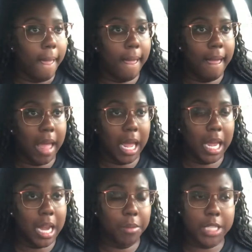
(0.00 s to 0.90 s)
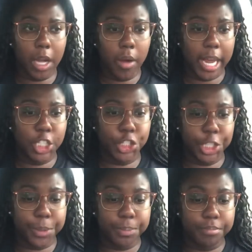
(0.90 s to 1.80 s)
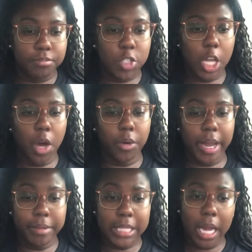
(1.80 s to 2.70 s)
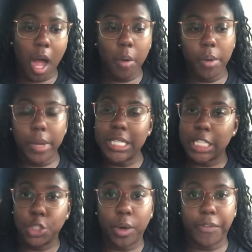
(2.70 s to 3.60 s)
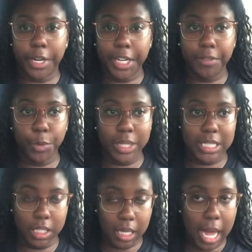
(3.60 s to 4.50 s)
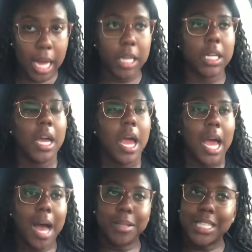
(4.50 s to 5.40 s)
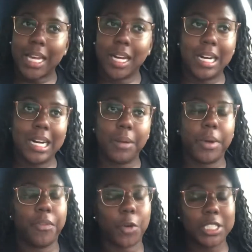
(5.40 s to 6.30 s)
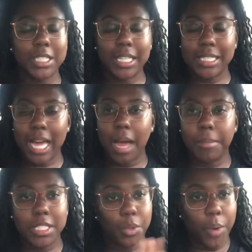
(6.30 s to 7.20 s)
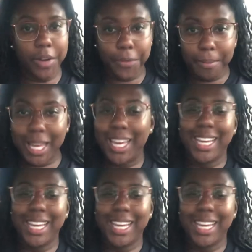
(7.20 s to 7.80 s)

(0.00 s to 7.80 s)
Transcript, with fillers: and i was like okay sure so they was like, oh, well, we could set you up for an interview at 10 o'clock. I was like, oh, well, fortunately, that time doesn't work for me.